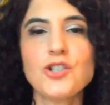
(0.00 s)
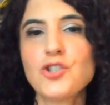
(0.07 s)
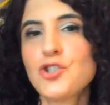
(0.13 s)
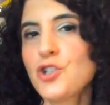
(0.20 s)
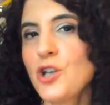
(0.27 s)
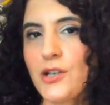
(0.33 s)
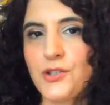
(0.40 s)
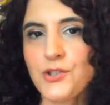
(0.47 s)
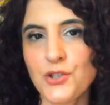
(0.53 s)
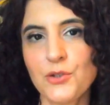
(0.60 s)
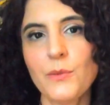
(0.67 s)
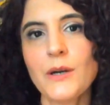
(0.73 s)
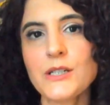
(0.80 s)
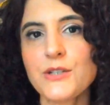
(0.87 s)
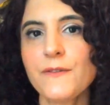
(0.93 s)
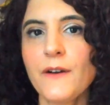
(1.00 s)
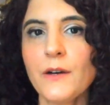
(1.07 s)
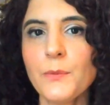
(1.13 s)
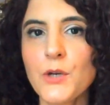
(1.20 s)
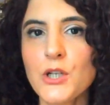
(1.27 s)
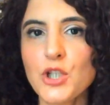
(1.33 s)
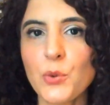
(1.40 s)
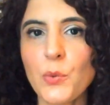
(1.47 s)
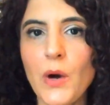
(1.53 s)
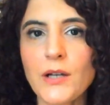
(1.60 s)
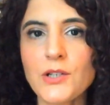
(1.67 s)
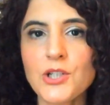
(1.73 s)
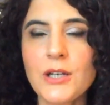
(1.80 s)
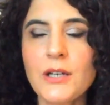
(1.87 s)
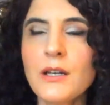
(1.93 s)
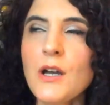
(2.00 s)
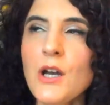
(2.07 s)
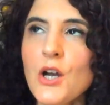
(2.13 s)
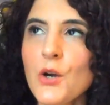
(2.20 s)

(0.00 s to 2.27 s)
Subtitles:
just too much fun when you watch it,